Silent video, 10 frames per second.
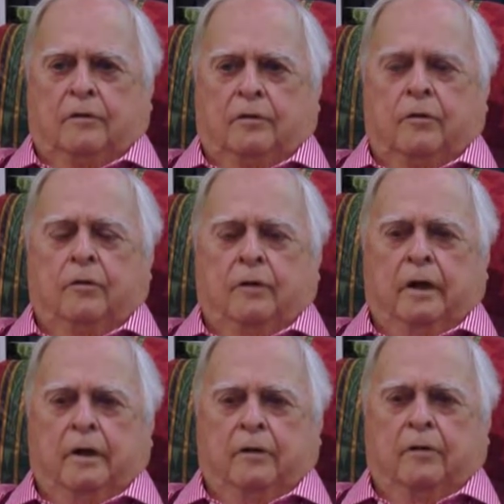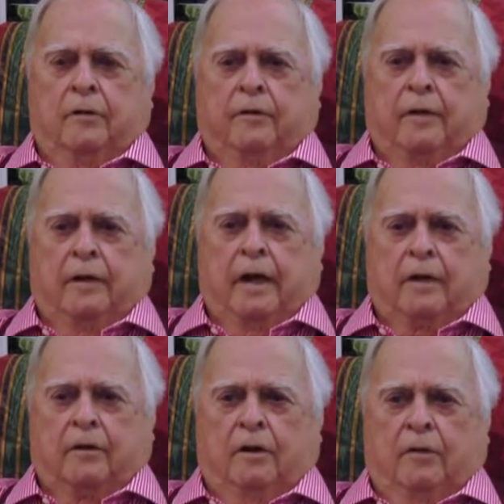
student editor of the tax law